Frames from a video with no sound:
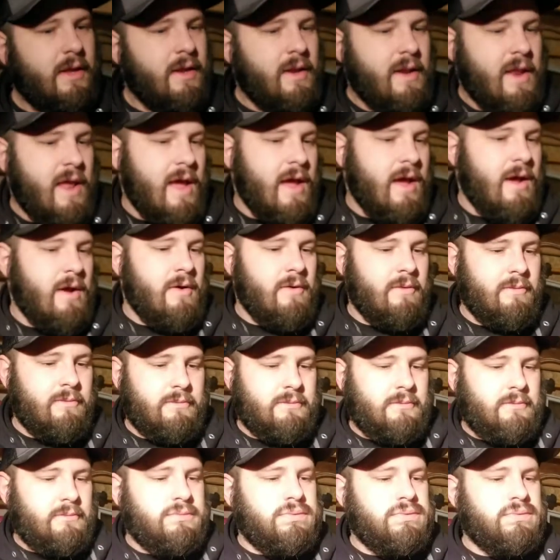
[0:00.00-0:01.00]
Now,
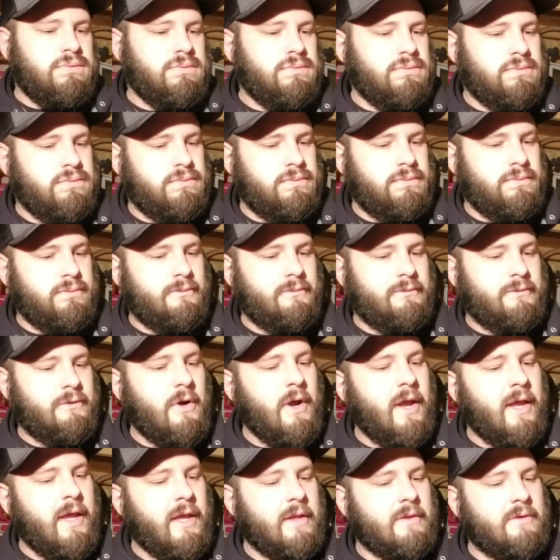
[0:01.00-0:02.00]

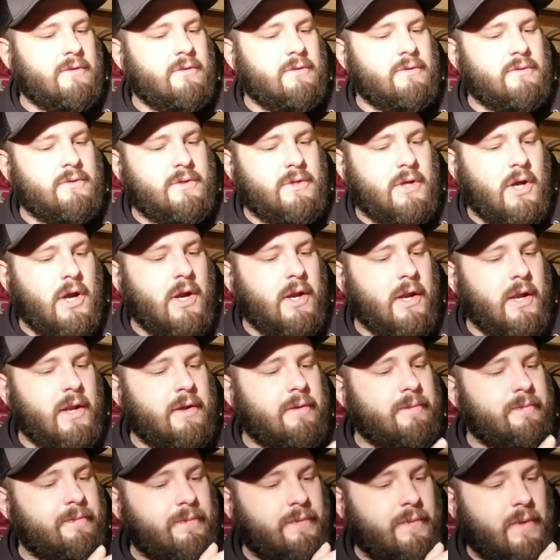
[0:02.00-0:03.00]
before I get too
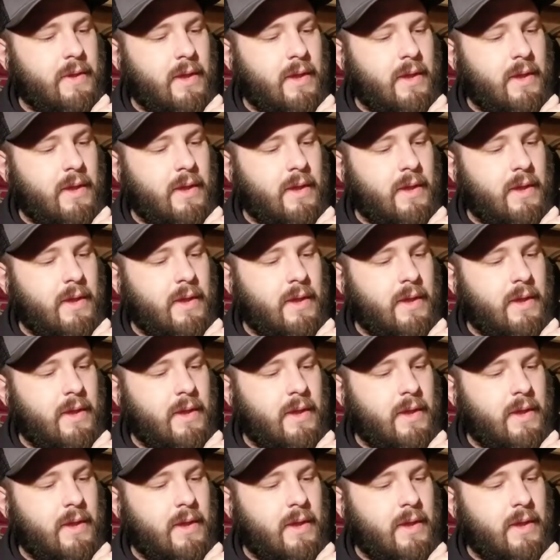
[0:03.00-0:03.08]
started,